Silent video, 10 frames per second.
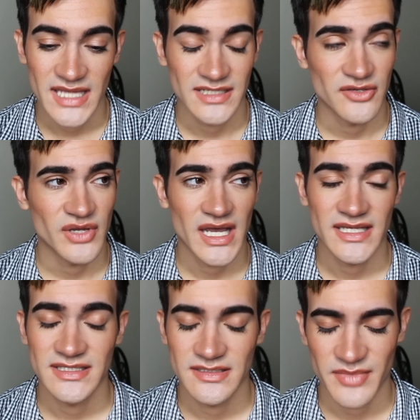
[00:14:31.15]
And you
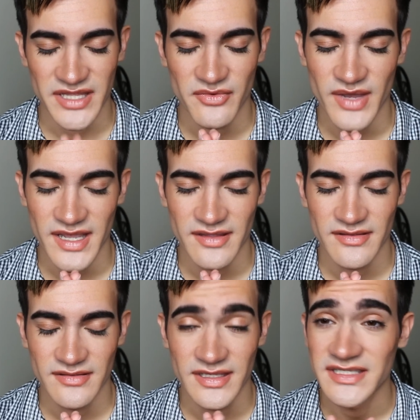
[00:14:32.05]
guys, by the way,
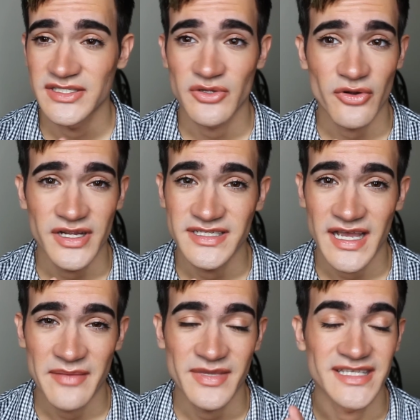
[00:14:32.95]
this story
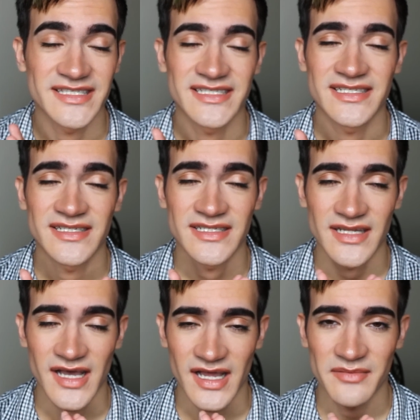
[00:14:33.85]
time is
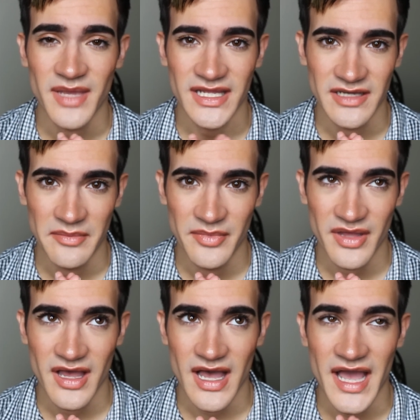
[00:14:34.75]
not made up.
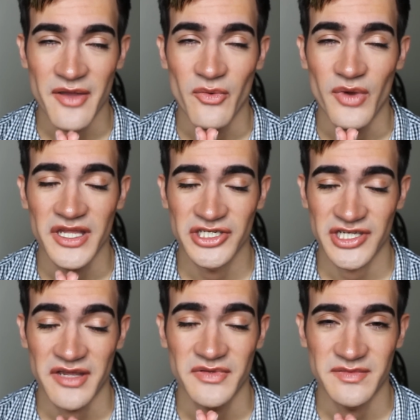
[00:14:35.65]
I
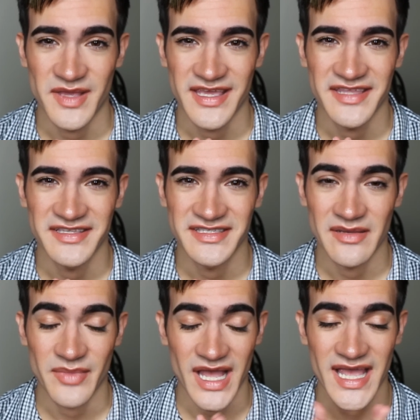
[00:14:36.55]
wish I was making this
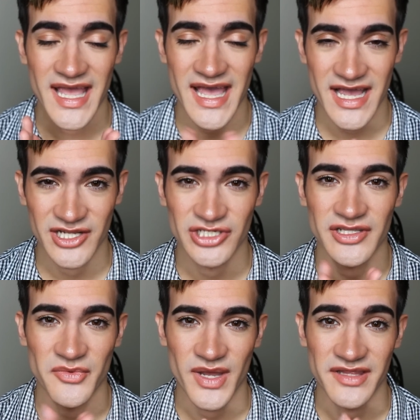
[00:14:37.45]
up. I
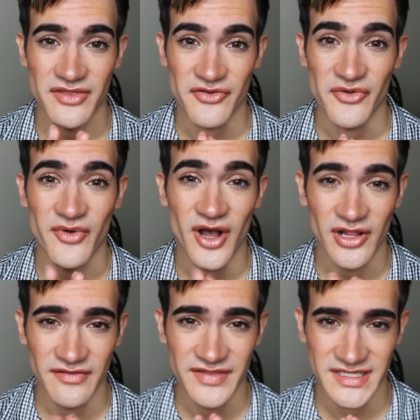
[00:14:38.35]
actually went through
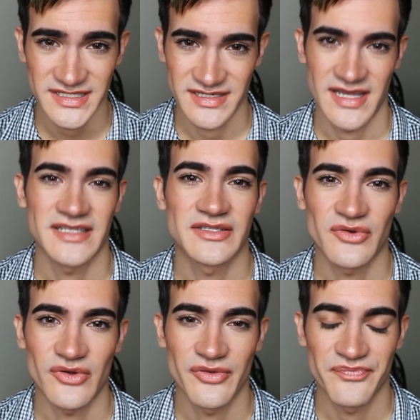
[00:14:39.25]
all of this in high
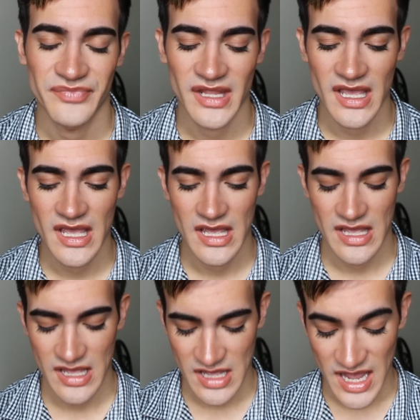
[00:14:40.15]
school.
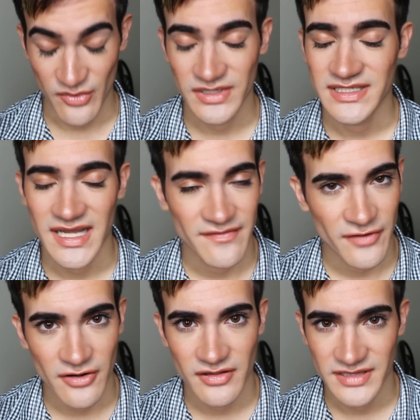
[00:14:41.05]
I would
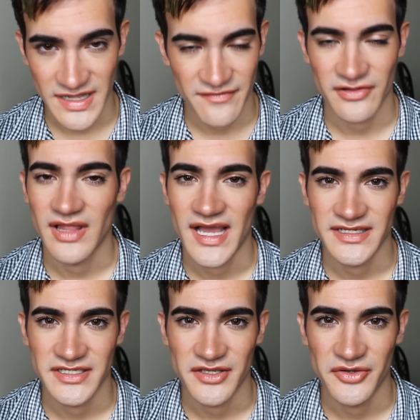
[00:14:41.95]
never
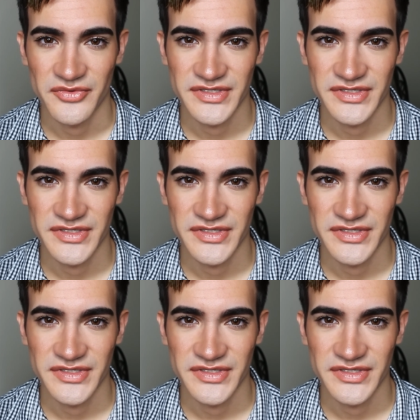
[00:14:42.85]
lie to you.